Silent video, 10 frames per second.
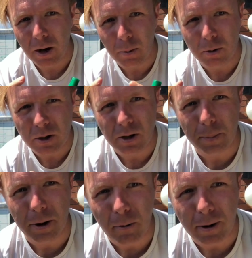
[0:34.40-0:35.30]
And we're going to start
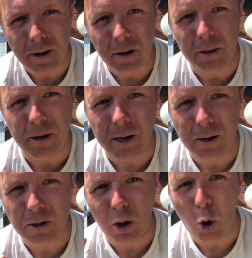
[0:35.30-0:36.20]
by rounding to the
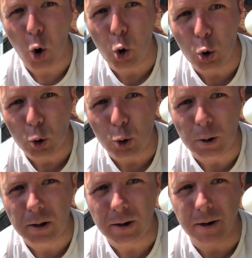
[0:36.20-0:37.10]
nearest
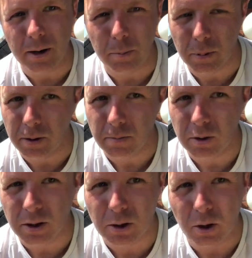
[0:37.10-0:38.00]
whole number. So
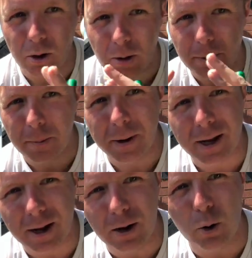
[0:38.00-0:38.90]
this is all about
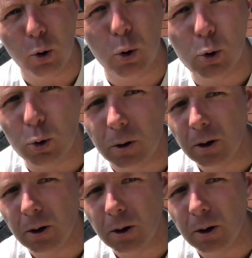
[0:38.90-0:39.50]
making it whole.